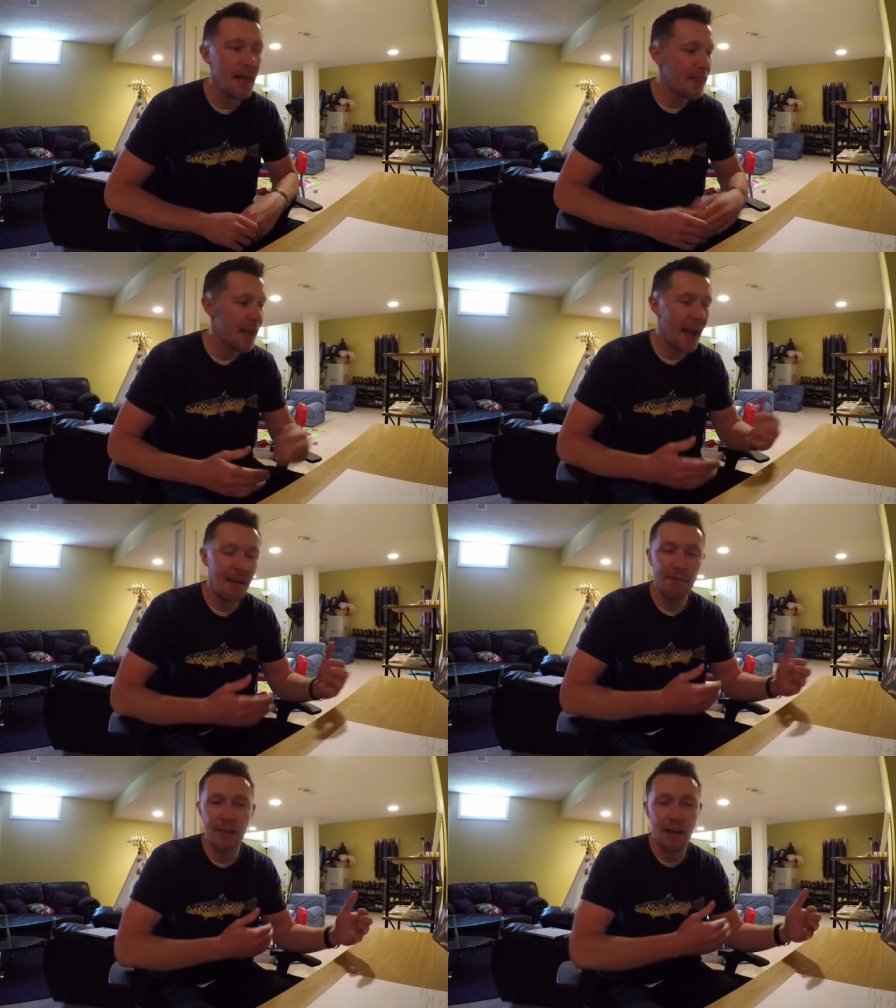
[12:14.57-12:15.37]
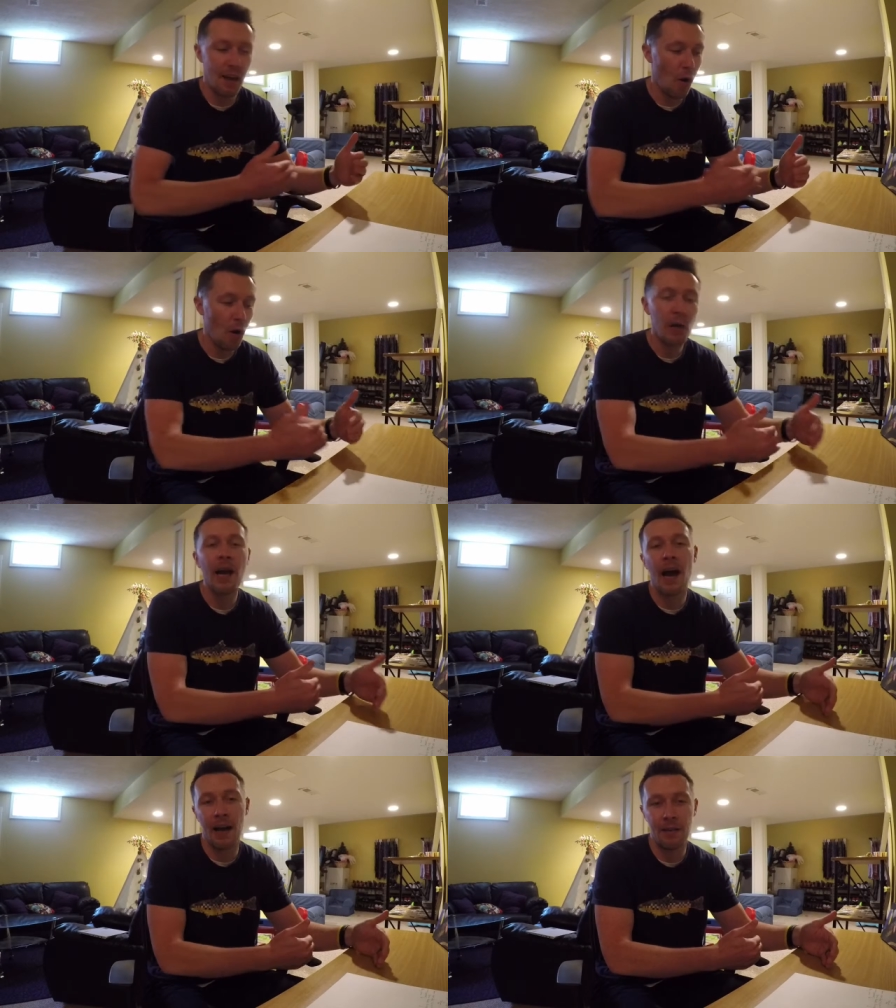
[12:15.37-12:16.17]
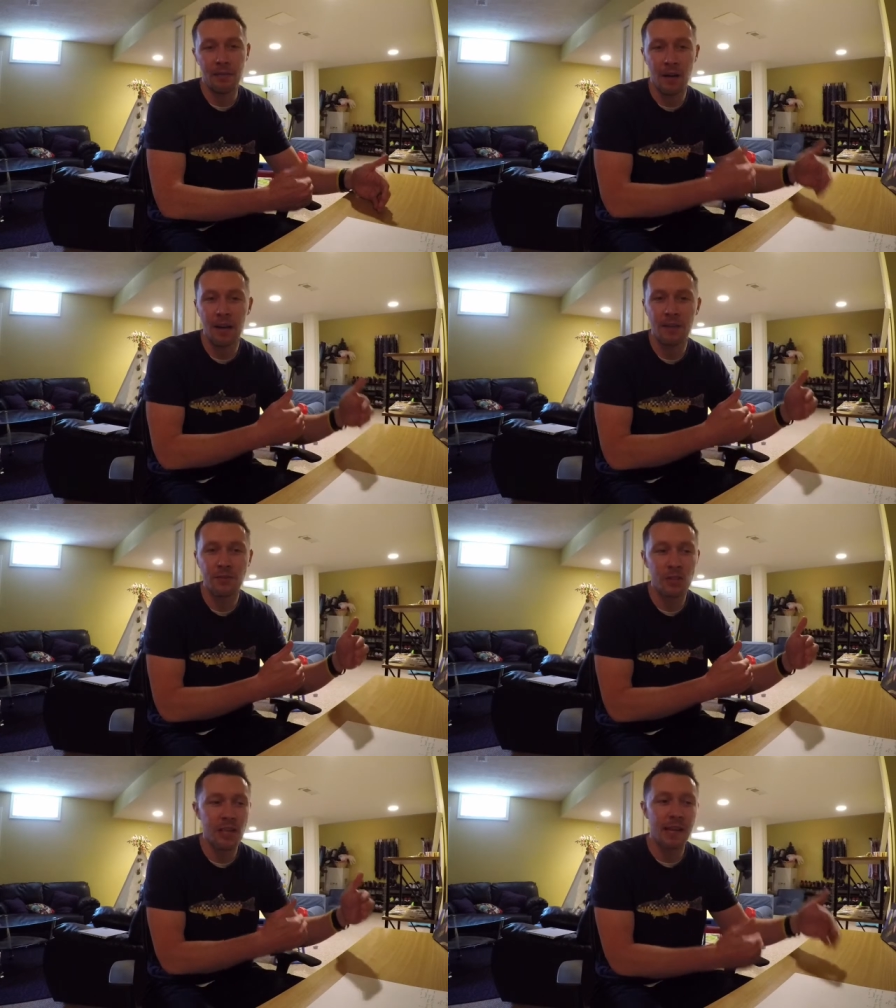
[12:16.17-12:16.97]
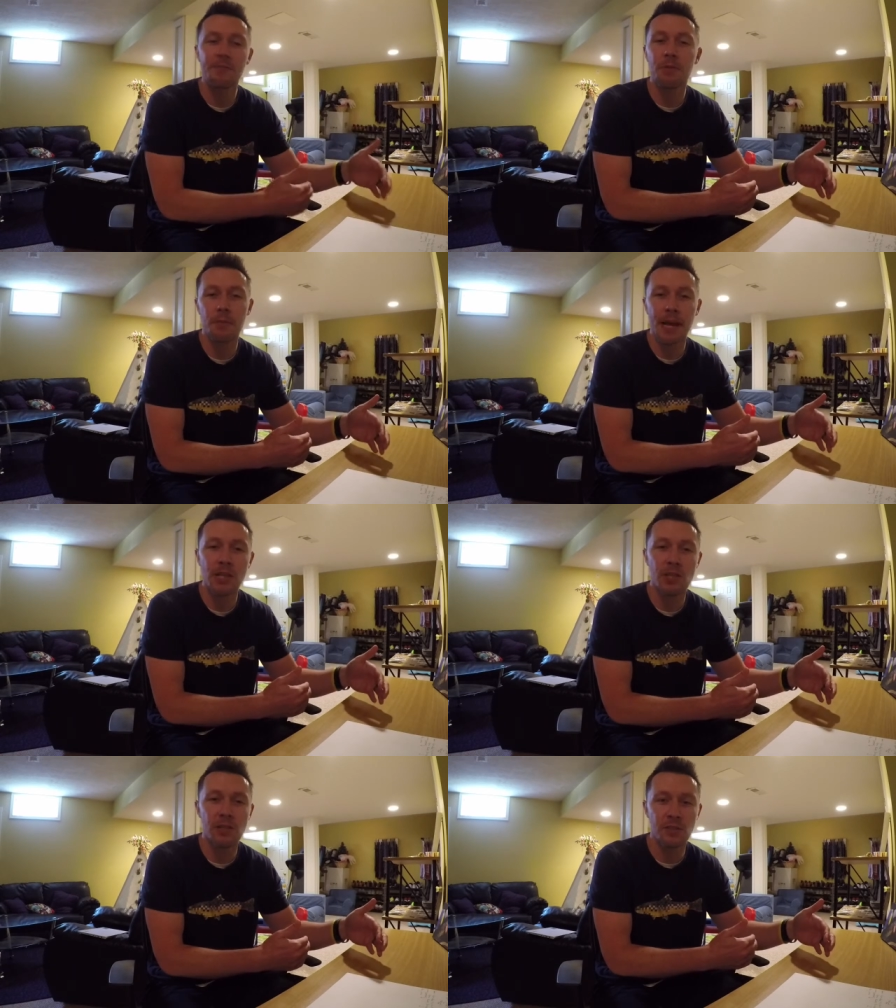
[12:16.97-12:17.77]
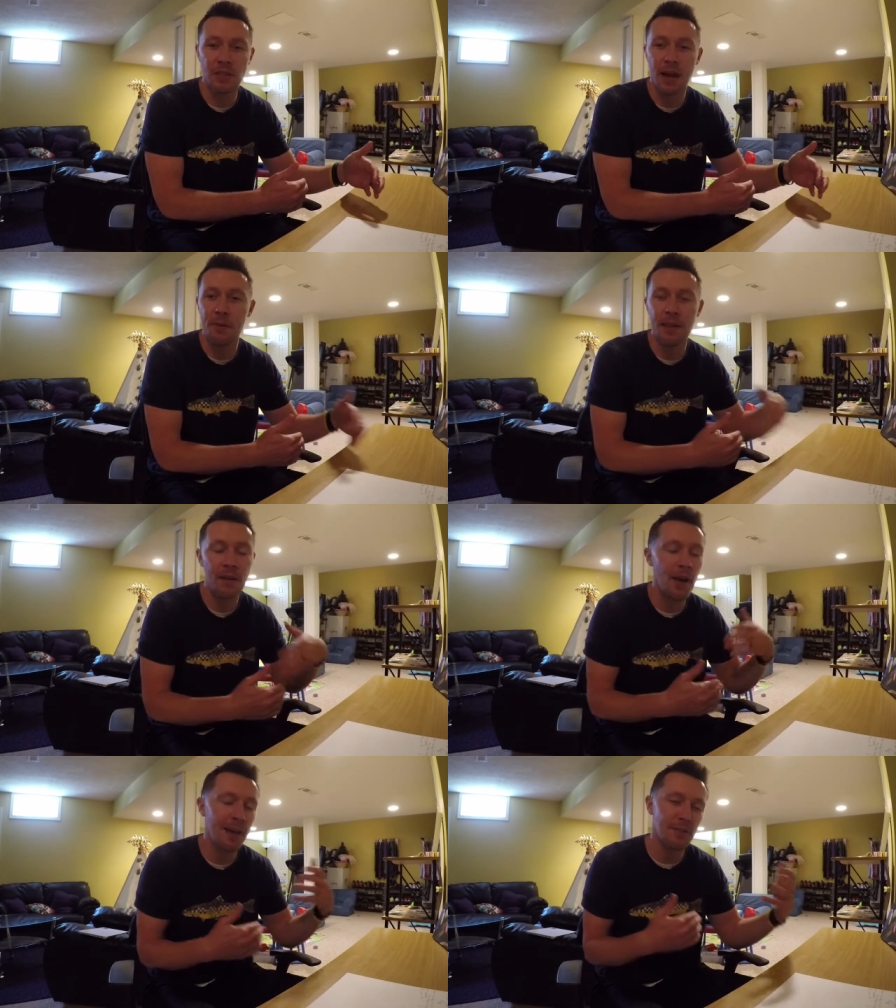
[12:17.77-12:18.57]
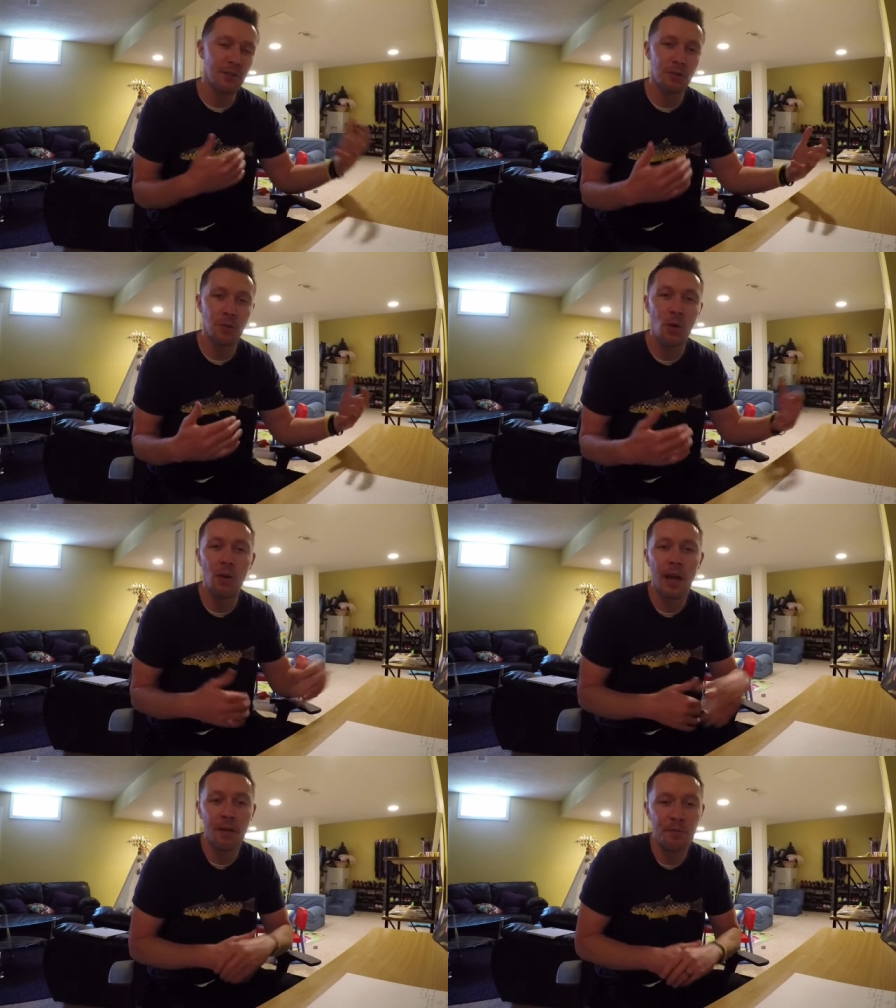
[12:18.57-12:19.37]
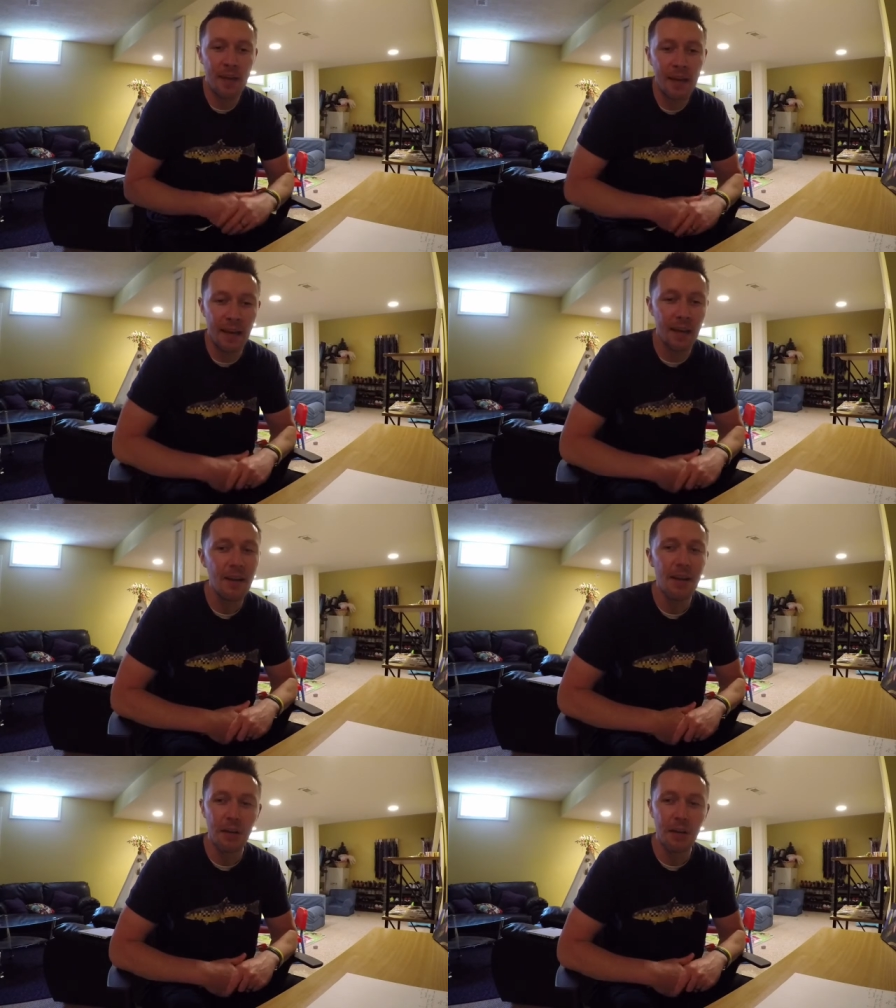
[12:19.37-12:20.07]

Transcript: they have an archive of just information so that way they don't have to do a whole lot of thinking